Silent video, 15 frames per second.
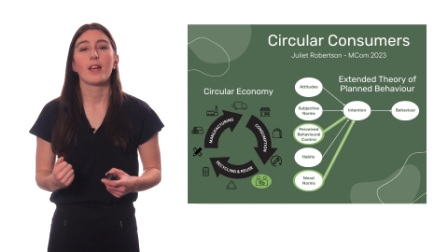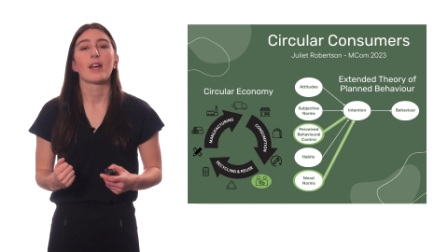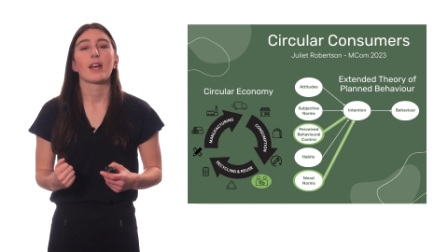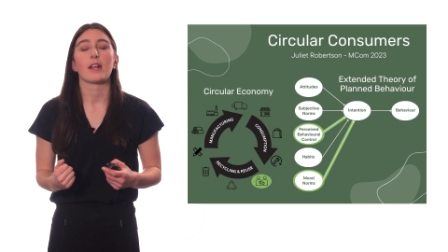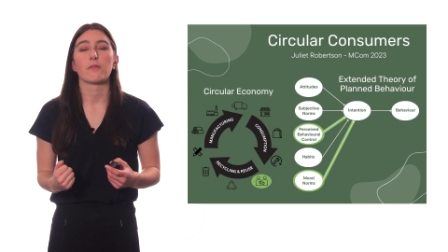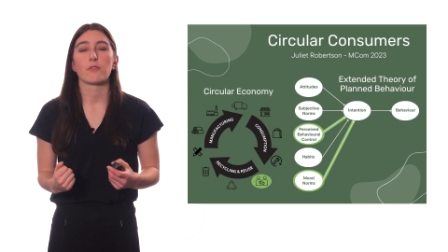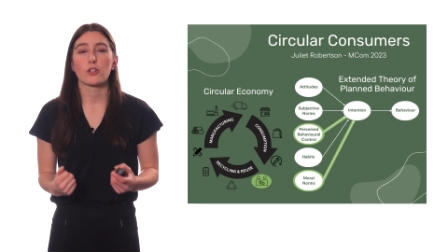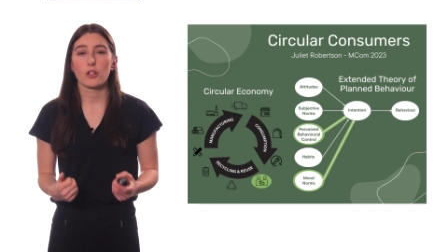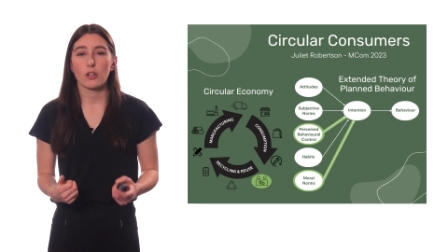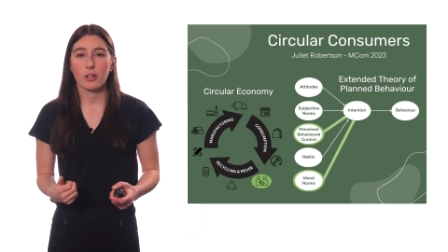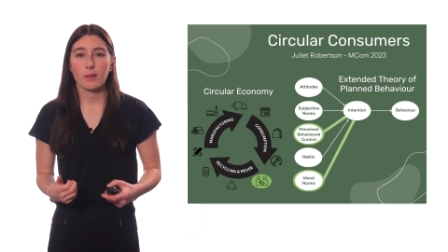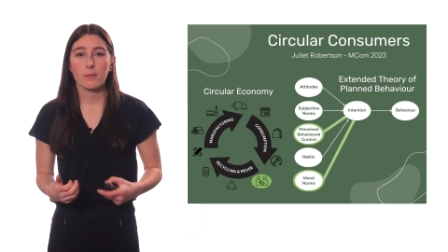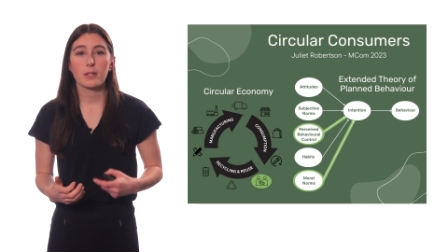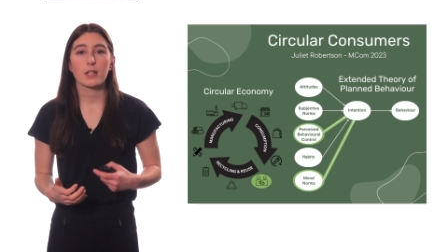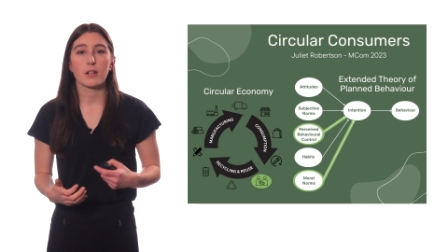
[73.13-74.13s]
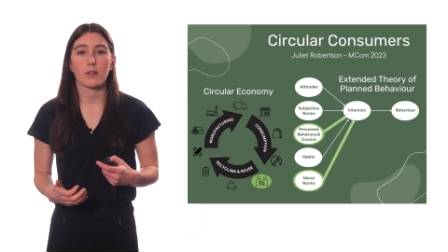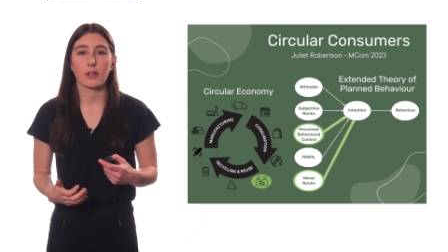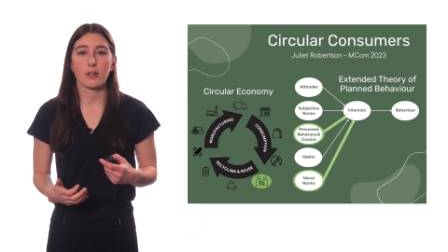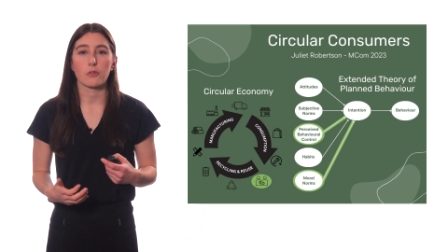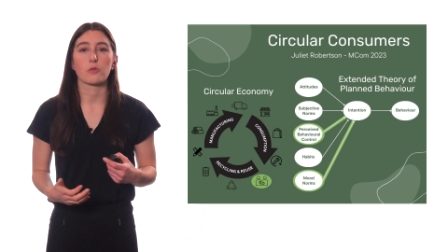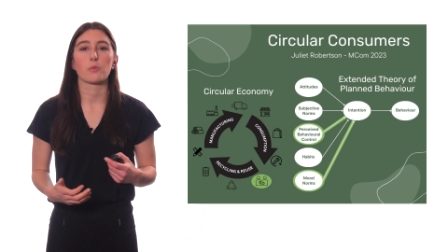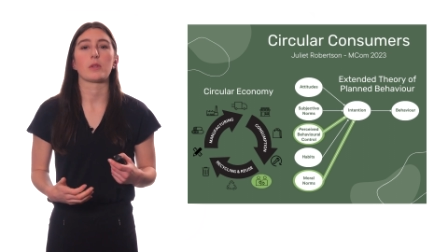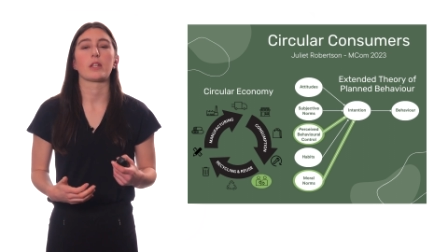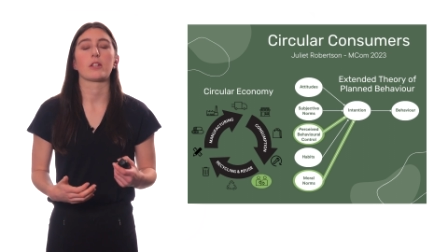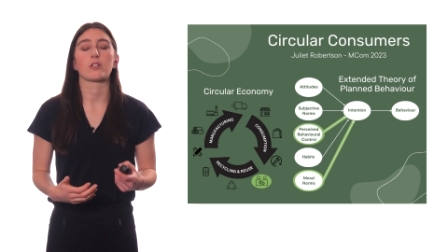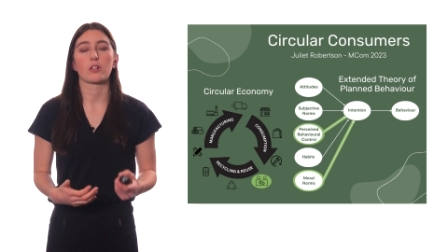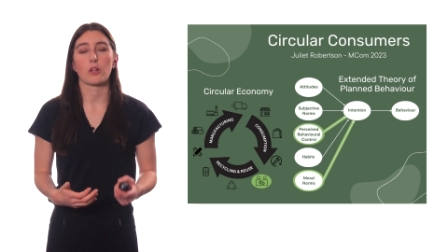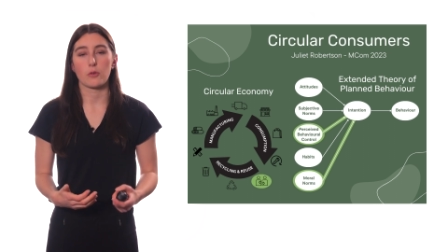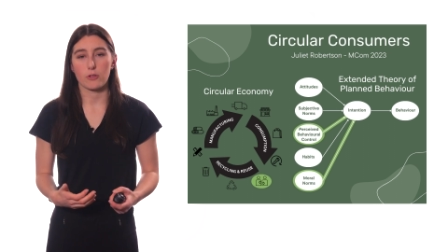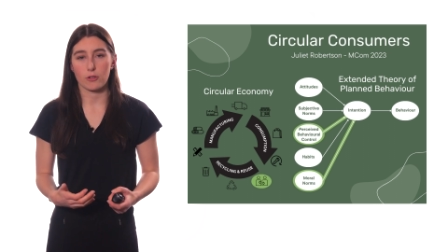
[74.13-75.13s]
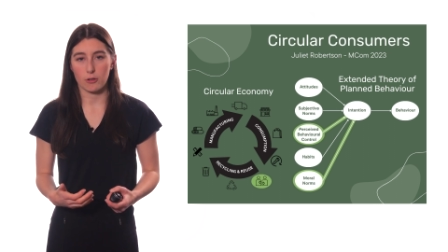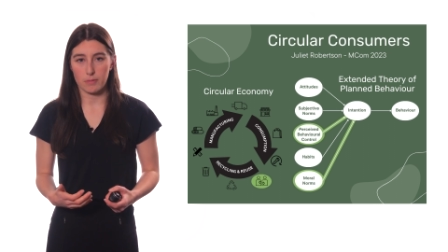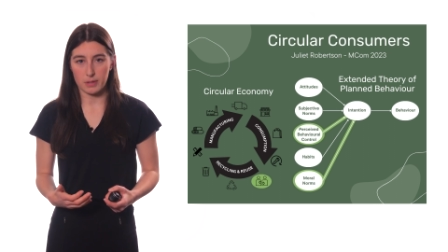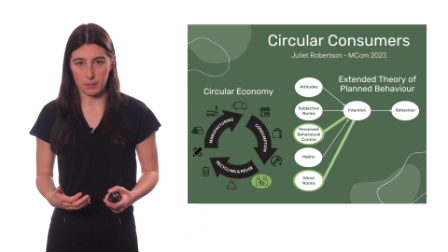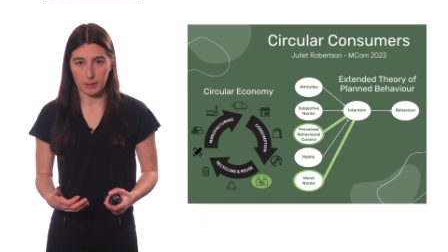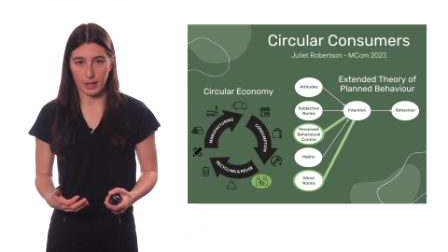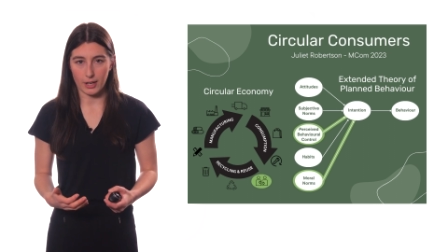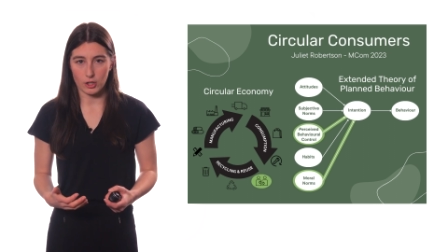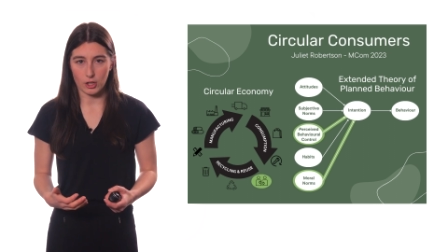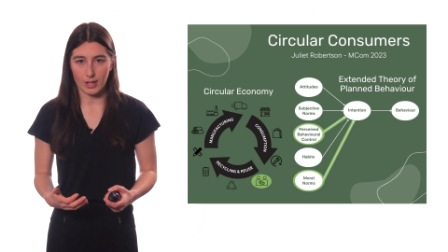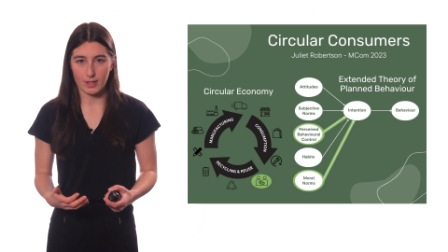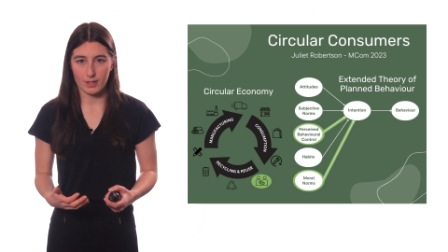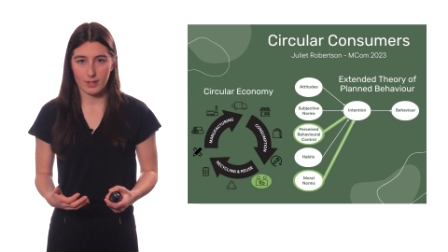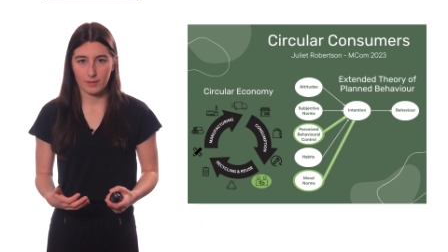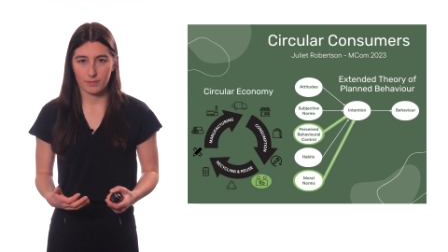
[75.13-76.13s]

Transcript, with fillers: in returning materials within closed loop supply chains.